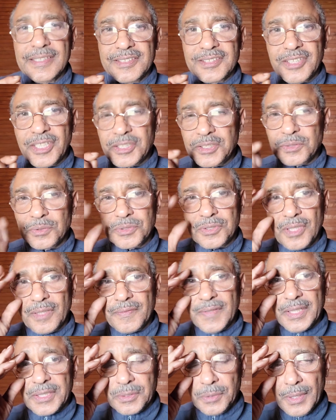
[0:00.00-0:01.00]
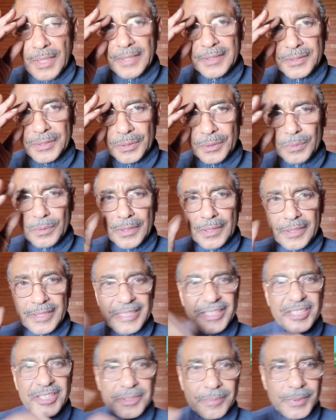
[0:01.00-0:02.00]
Sexual stuff like trying to,
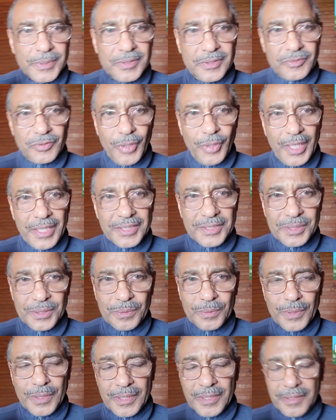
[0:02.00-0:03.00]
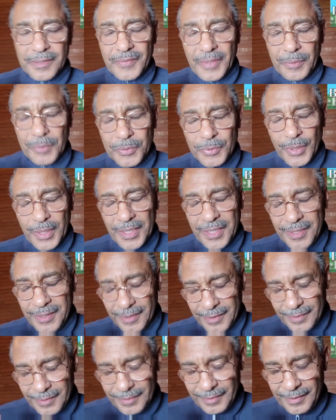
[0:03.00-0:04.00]
they
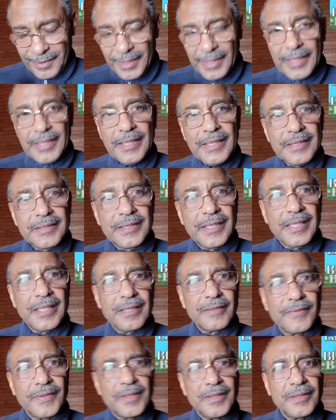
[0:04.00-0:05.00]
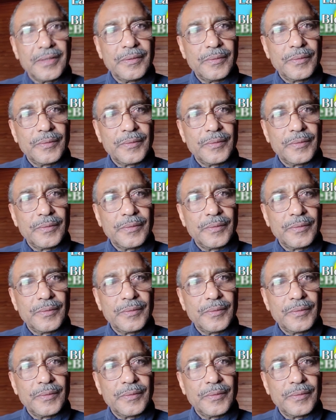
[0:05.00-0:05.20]
have a